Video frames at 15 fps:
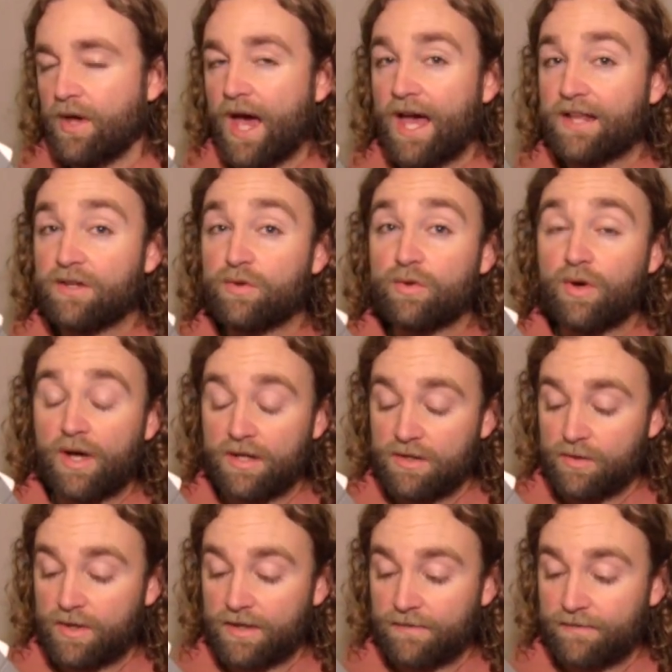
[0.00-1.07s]
and
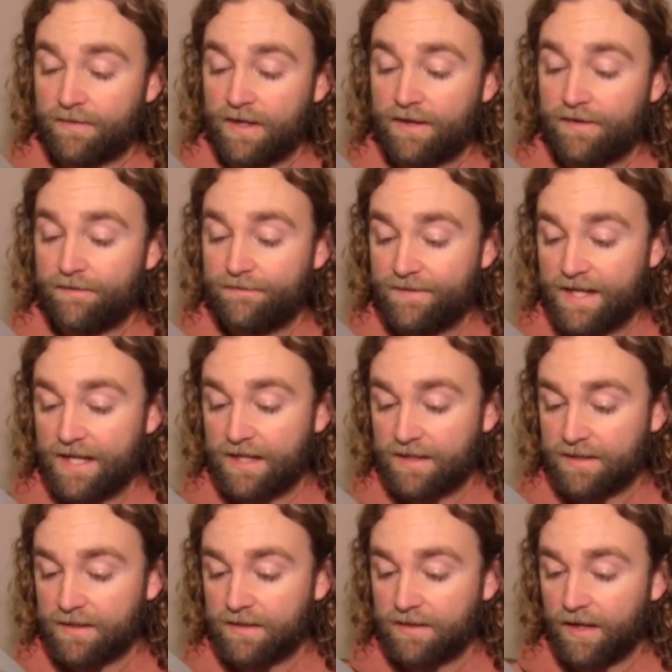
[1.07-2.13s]
you can fit
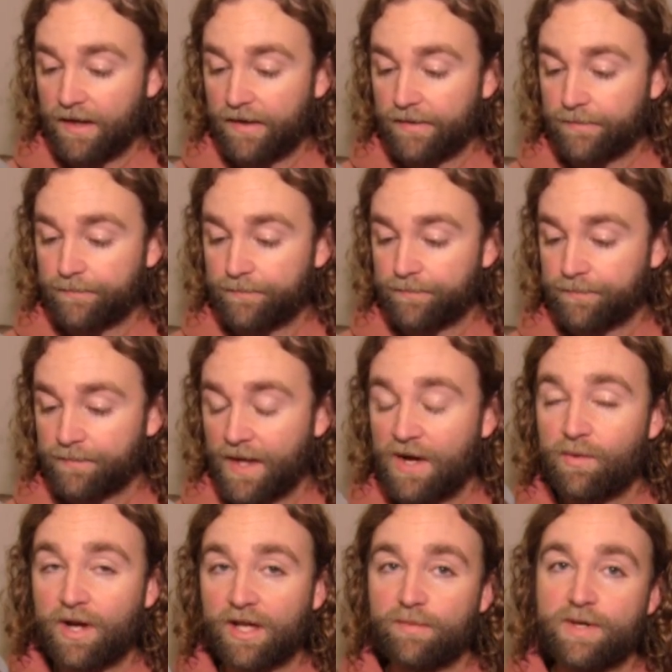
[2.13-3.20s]
it, I
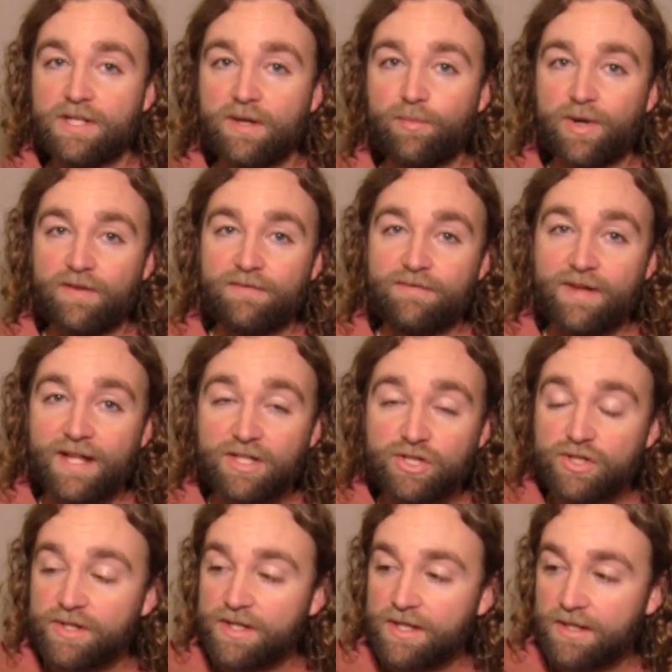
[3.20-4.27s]
recommend it. But
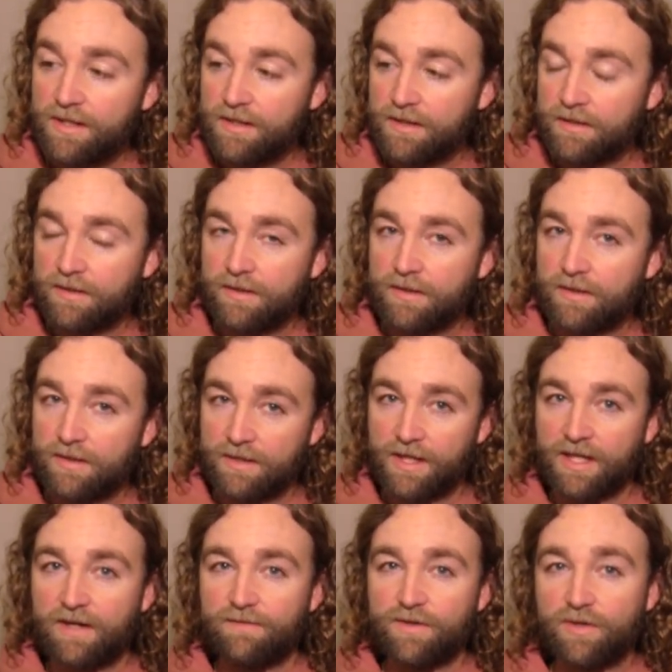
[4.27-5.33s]
eventually,
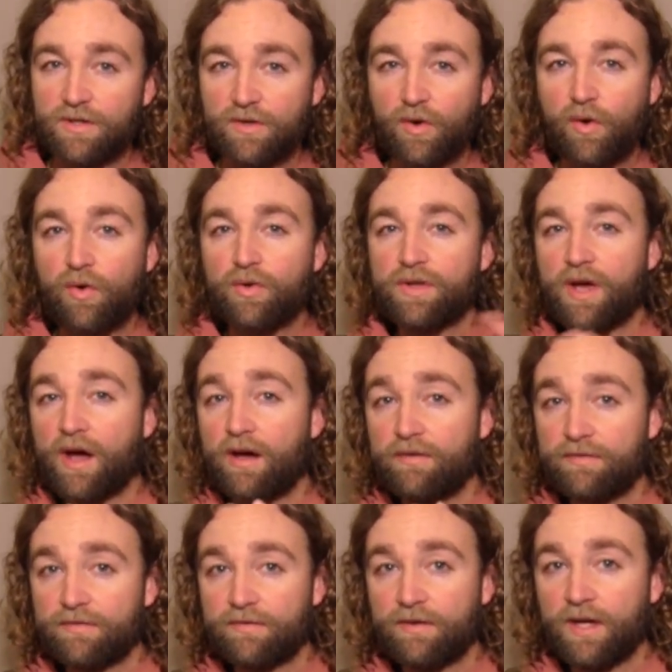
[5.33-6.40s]
like if you can hold
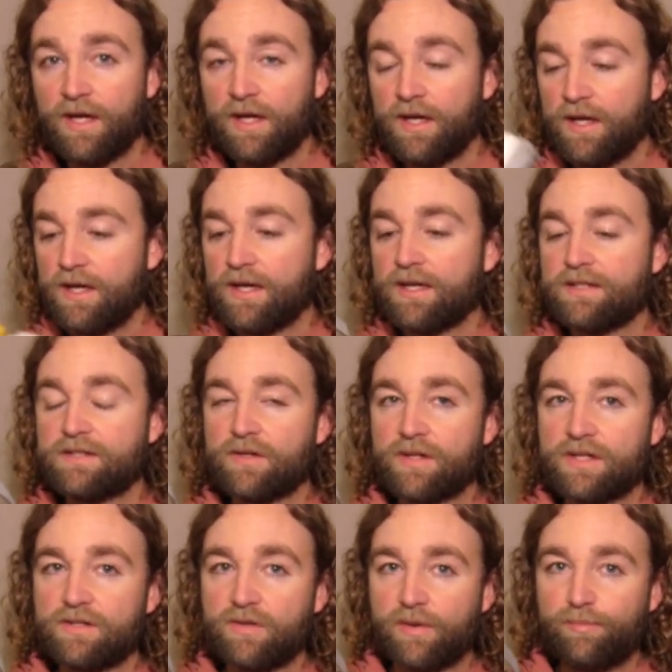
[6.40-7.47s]
off until
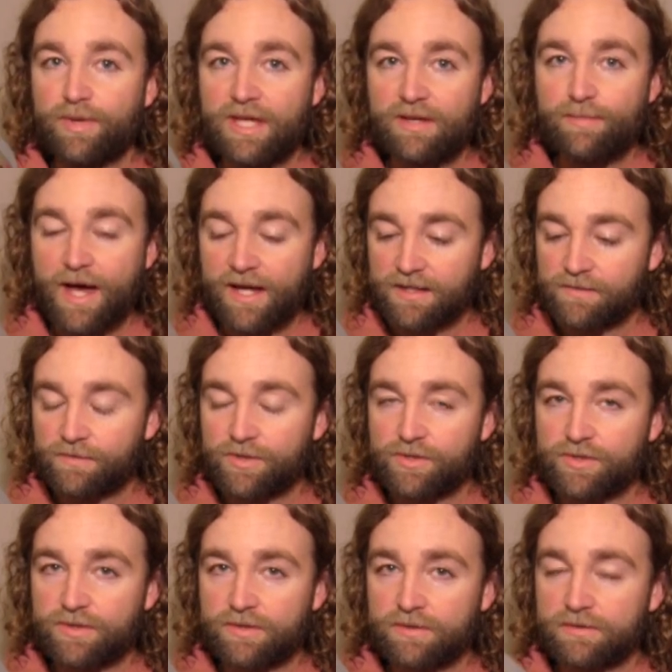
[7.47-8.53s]
they do a P-Bax
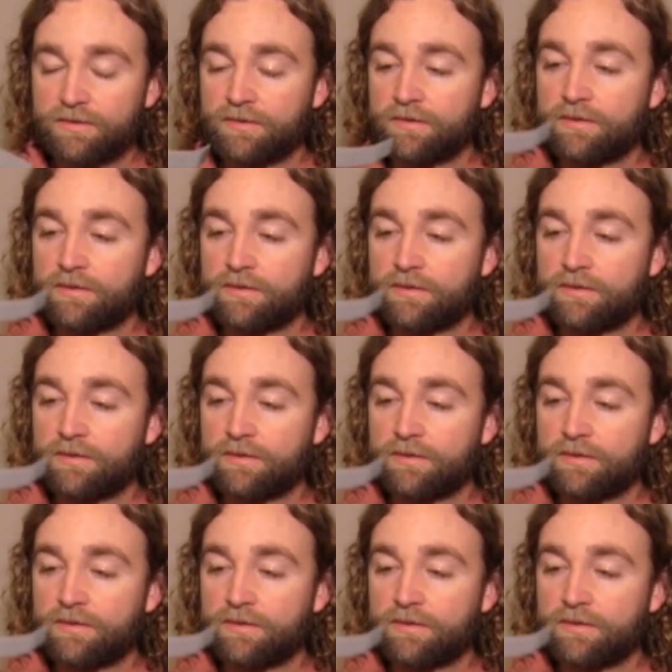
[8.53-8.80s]
version